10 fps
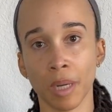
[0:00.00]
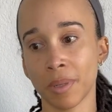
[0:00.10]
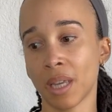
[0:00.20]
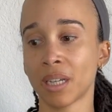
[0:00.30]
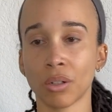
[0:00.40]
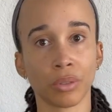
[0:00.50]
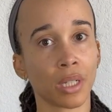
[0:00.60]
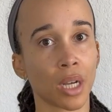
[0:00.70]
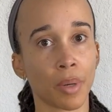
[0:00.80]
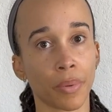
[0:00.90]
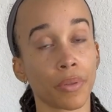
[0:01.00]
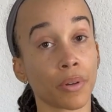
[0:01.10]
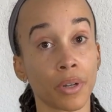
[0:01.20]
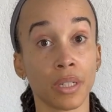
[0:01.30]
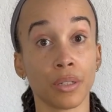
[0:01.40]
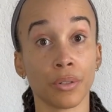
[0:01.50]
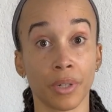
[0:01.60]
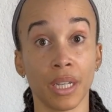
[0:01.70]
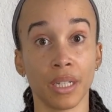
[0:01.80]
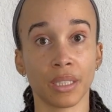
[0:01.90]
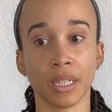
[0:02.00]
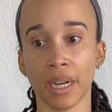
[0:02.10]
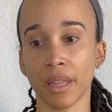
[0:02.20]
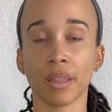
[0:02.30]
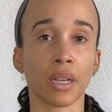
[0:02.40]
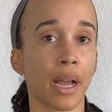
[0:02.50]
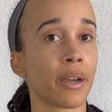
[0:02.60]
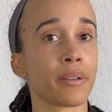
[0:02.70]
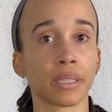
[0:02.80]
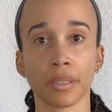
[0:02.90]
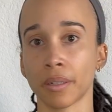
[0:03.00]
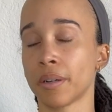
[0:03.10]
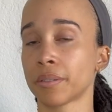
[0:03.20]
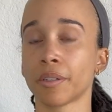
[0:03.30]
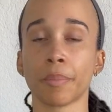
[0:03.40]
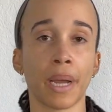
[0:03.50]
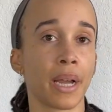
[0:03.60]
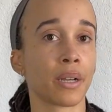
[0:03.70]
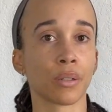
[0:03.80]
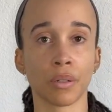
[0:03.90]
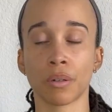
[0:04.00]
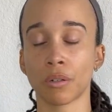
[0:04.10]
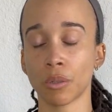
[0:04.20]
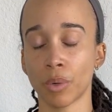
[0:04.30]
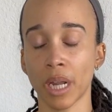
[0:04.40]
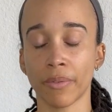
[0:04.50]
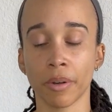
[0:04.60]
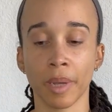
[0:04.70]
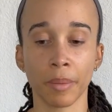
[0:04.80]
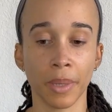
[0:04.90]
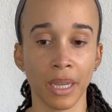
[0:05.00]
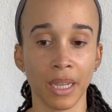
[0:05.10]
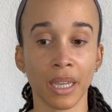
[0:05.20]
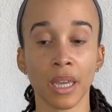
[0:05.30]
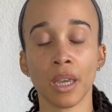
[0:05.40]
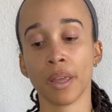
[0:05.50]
Maybe they can only come up 30 degrees, and anything higher that's going to hurt their back or, or whatever it may be.